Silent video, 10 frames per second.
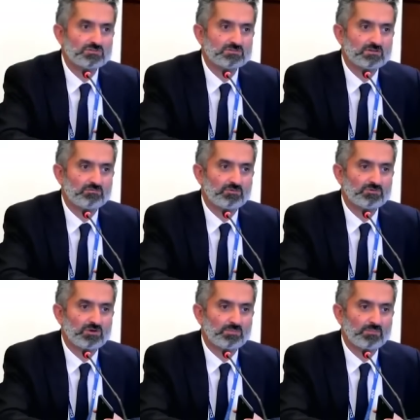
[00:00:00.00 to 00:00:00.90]
from
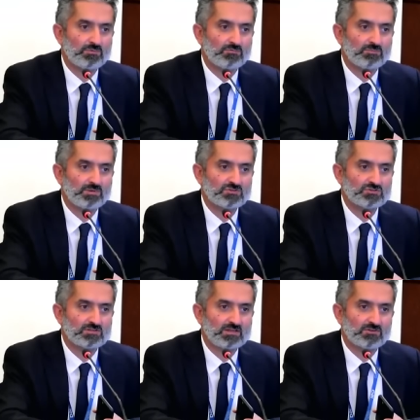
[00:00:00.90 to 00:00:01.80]
Tom Pepper from Energy
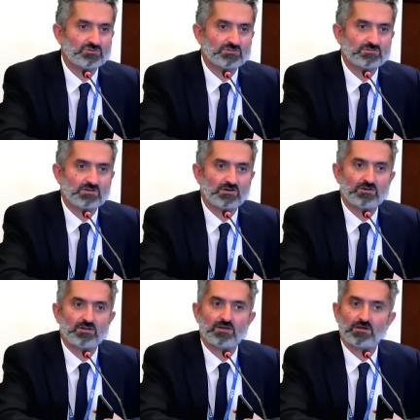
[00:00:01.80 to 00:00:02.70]
Intelligence on
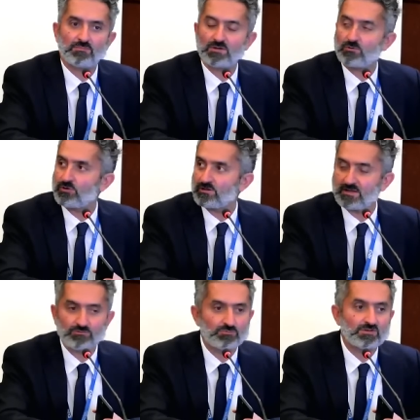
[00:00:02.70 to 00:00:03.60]
big oil
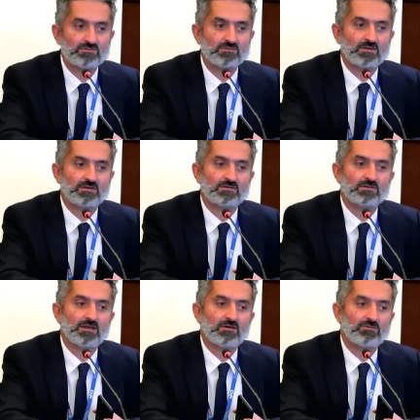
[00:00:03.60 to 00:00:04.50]
announcements, and
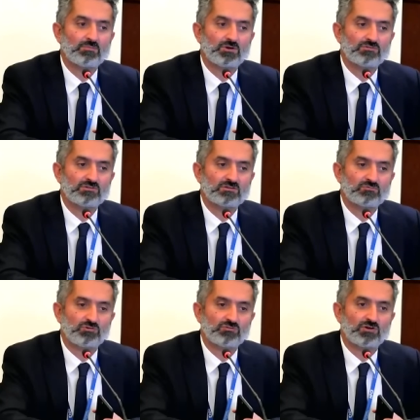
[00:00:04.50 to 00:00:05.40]
from Konstantin
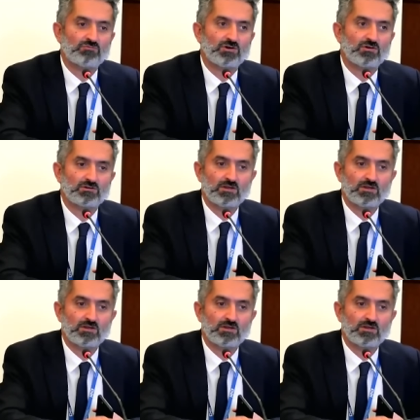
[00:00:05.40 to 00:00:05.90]
Rosnov on